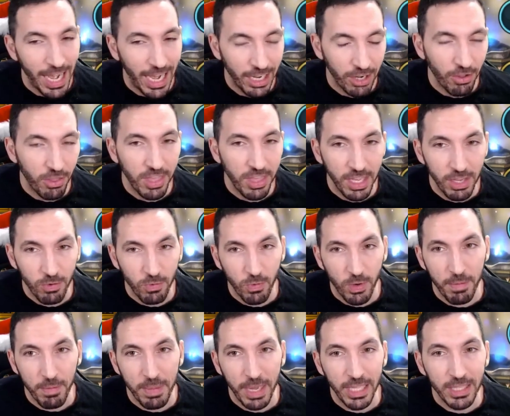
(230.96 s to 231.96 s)
I don't think it
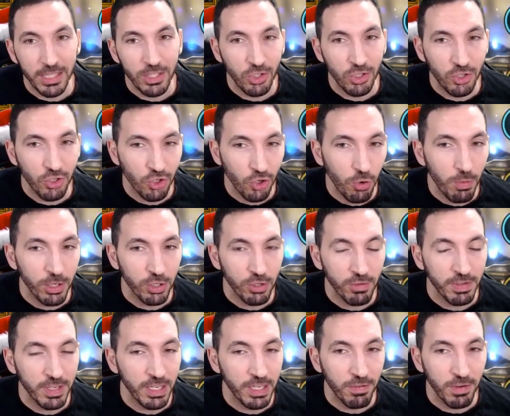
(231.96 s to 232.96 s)
would have made so much
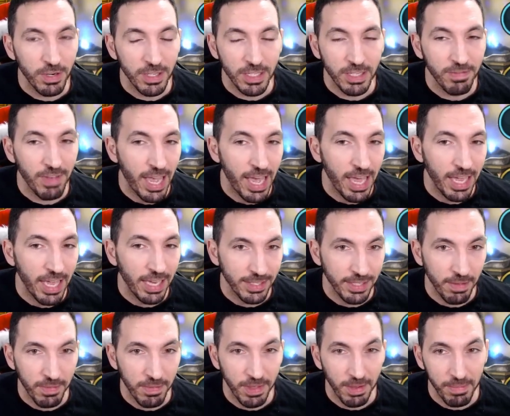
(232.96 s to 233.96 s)
of a difference if I had
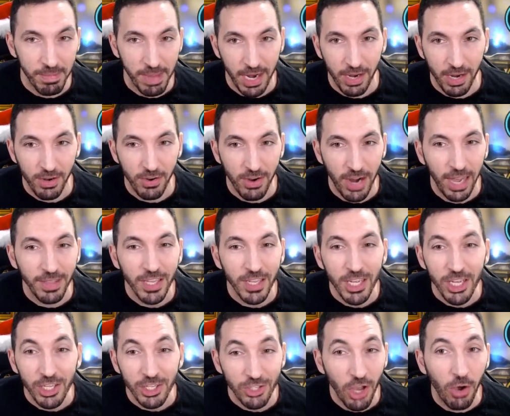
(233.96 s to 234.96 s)
something better, right?
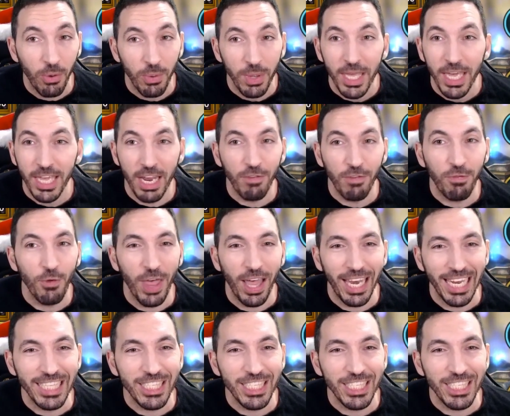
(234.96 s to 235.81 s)
So enough with that.